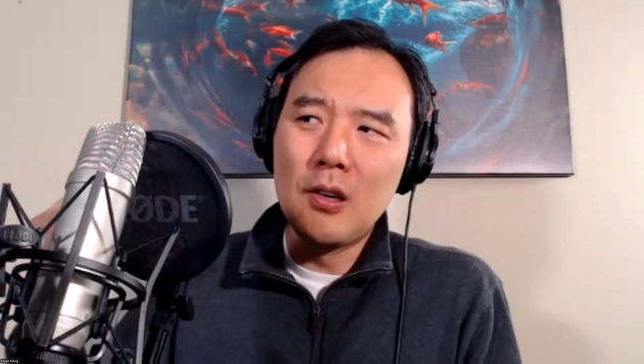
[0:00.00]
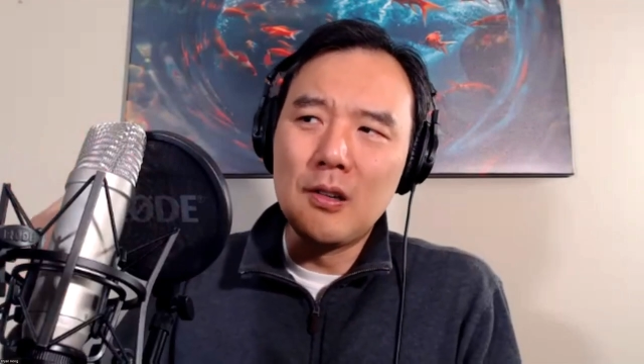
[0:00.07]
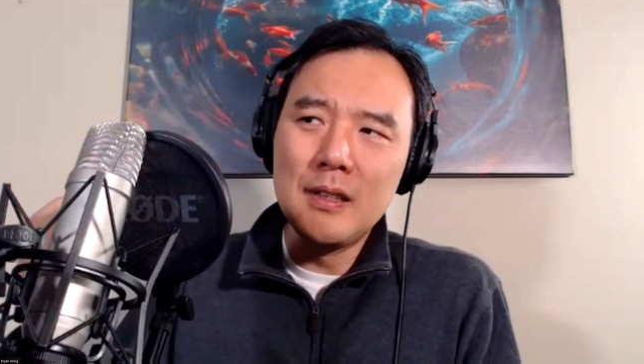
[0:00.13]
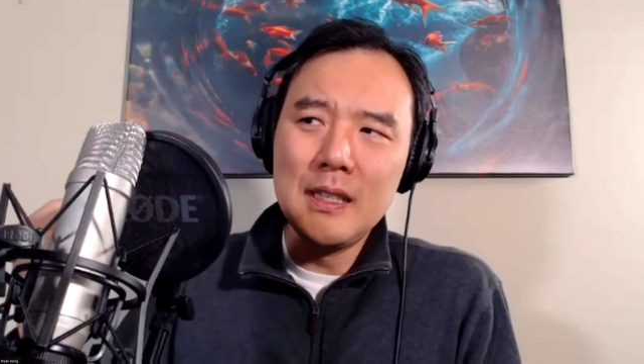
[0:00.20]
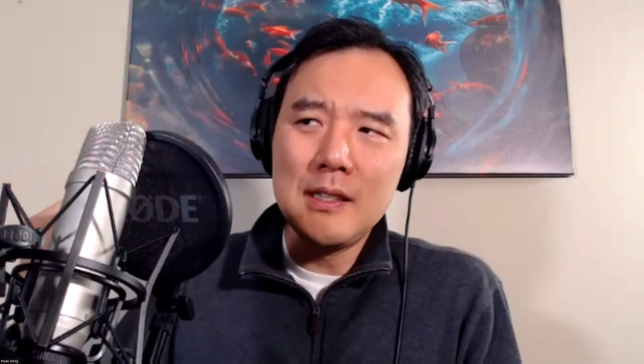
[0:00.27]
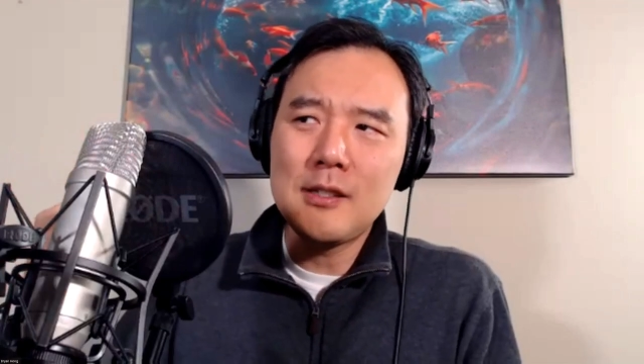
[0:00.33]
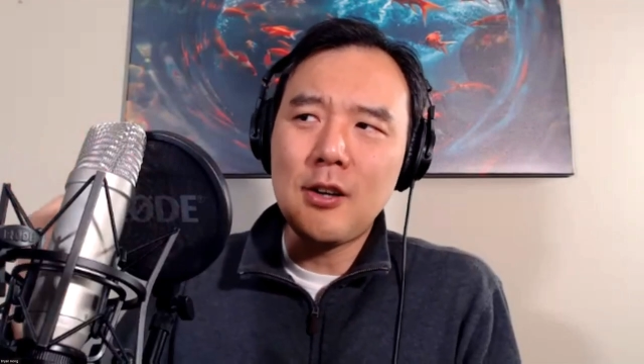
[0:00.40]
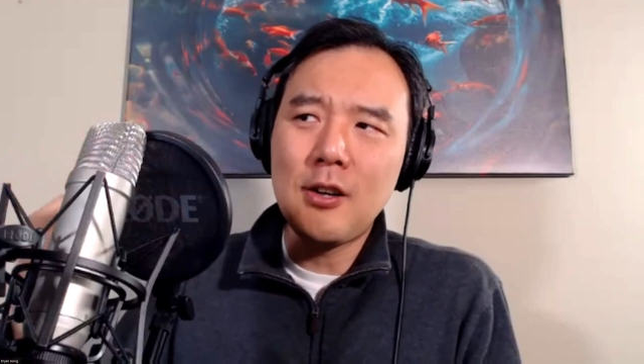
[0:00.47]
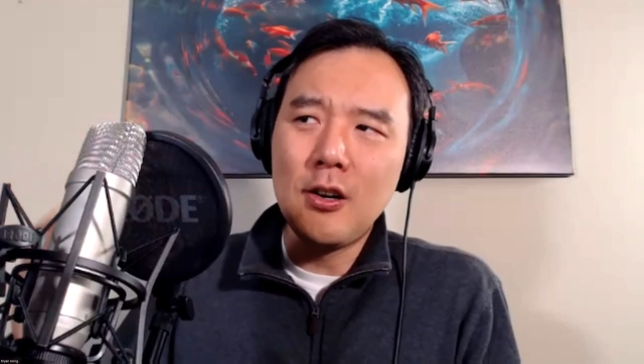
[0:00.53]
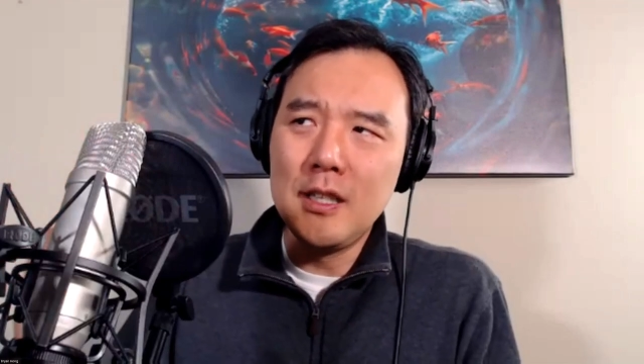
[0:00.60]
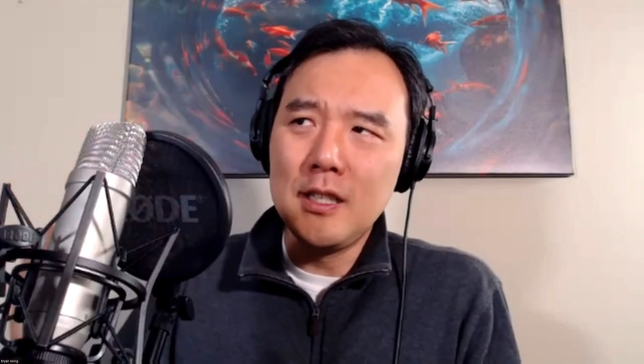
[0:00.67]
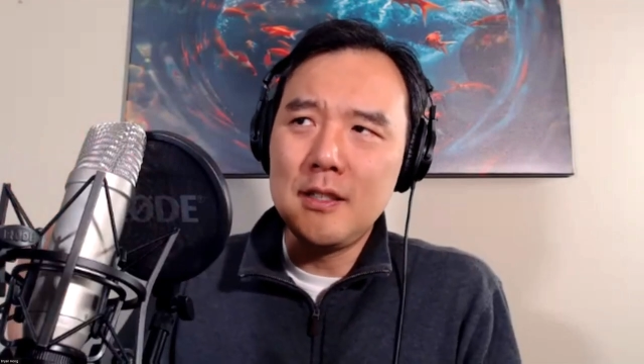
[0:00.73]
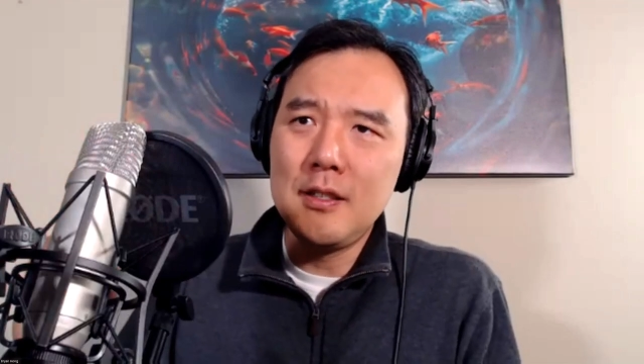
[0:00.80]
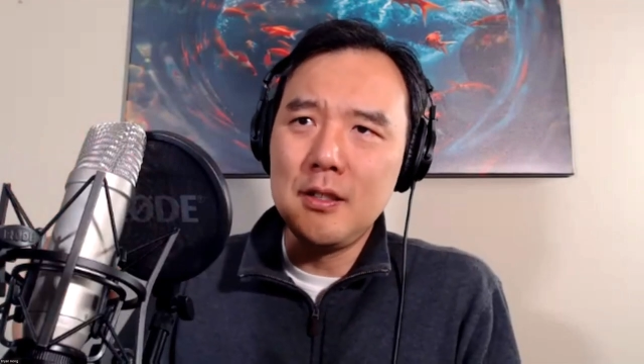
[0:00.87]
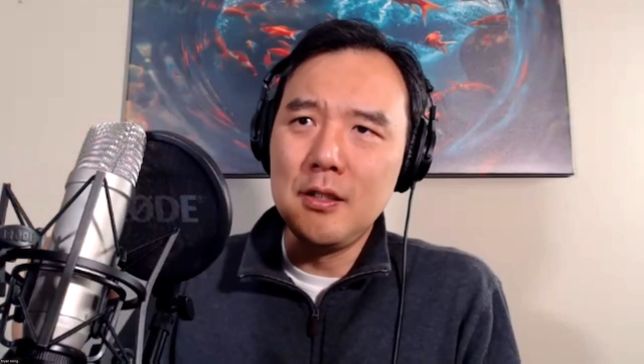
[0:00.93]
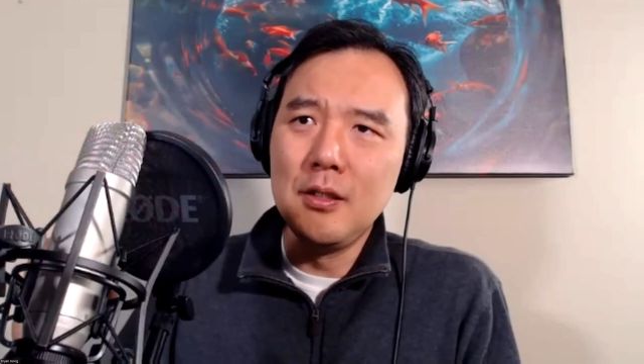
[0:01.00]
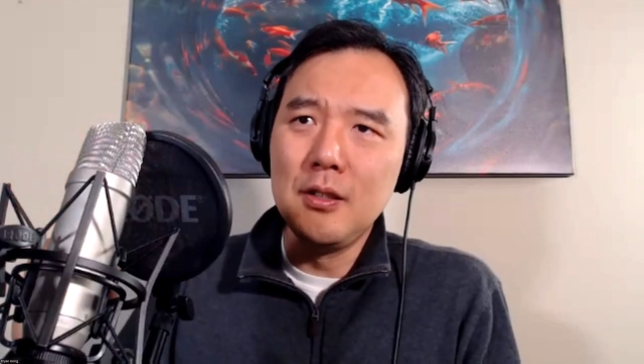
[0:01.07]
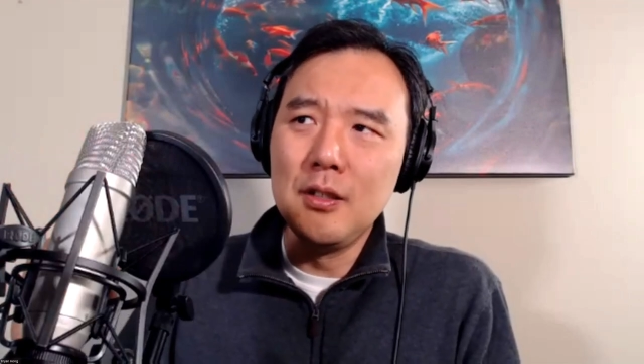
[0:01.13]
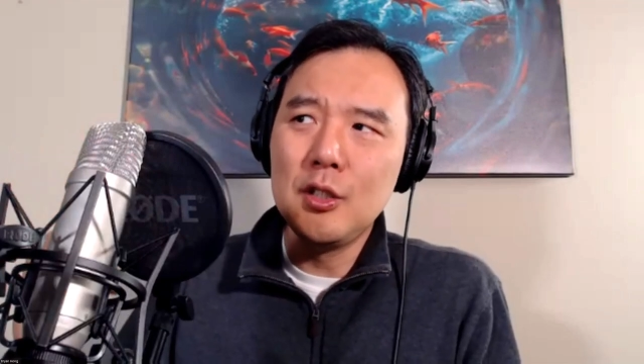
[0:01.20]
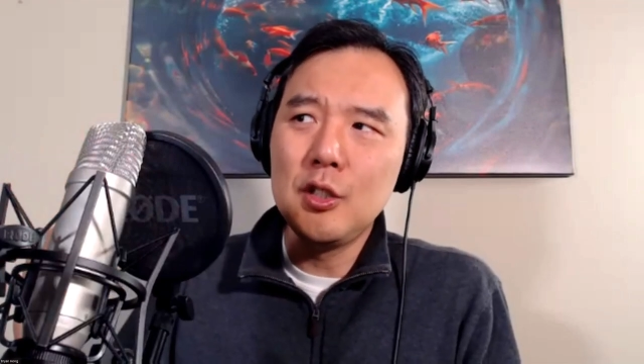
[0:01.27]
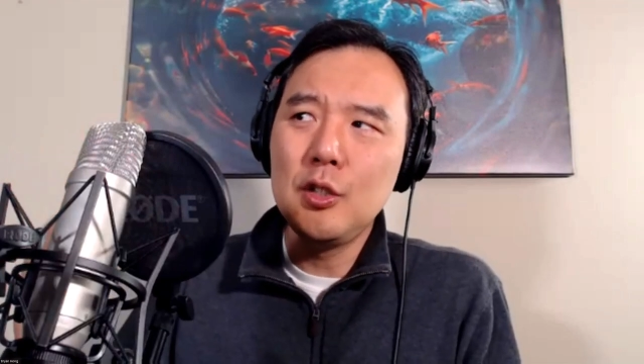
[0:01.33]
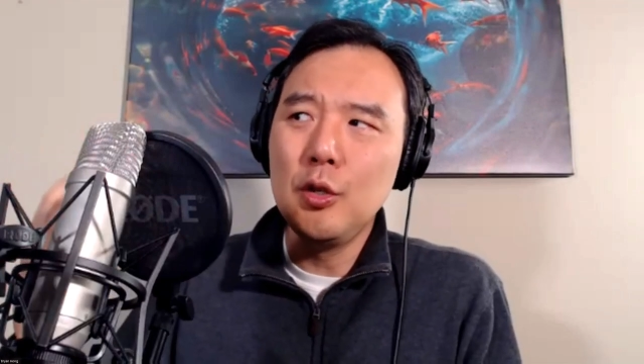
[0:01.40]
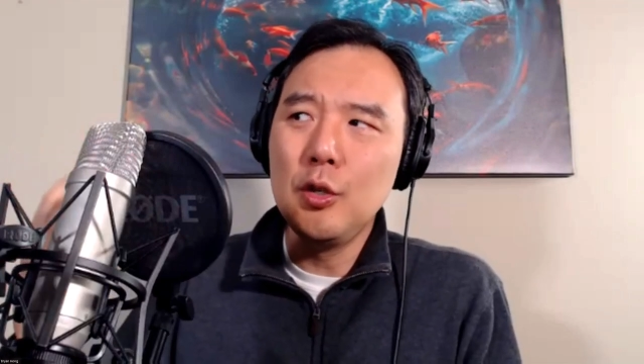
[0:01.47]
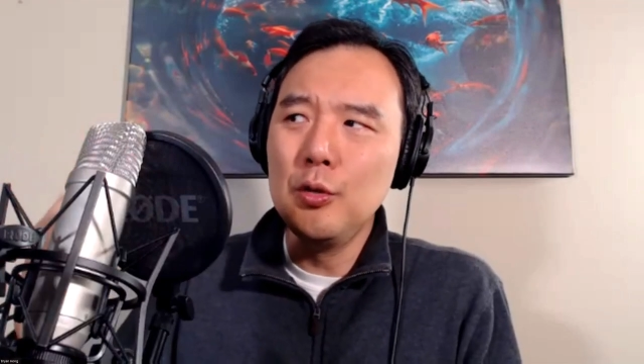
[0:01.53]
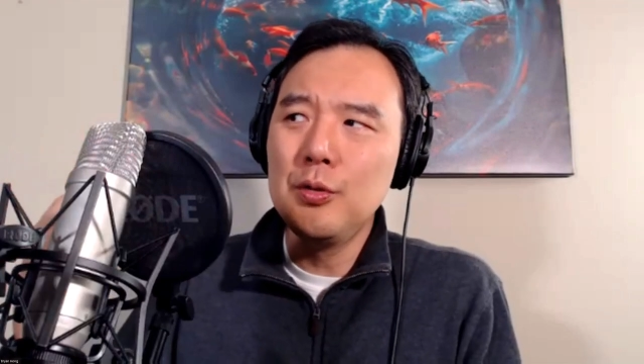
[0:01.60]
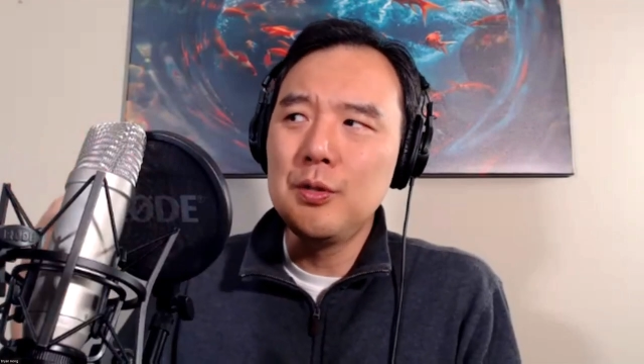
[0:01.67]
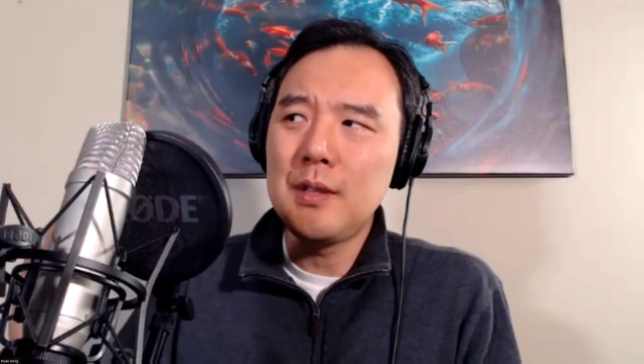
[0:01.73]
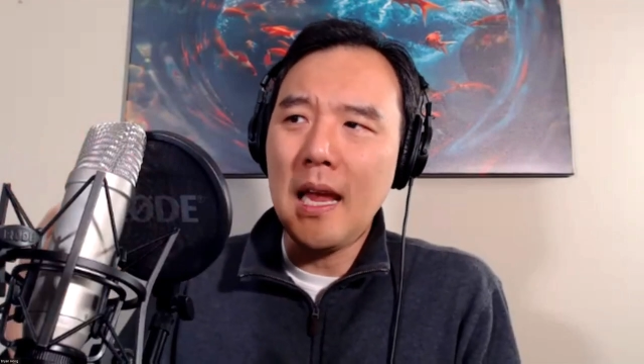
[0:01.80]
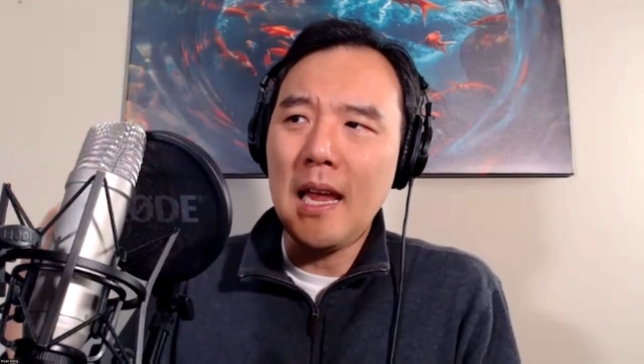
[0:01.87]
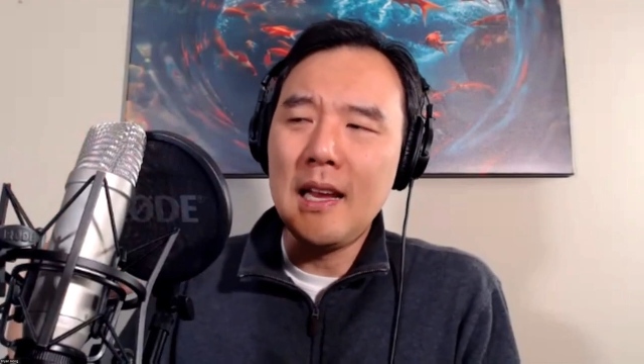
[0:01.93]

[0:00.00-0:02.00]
already started to use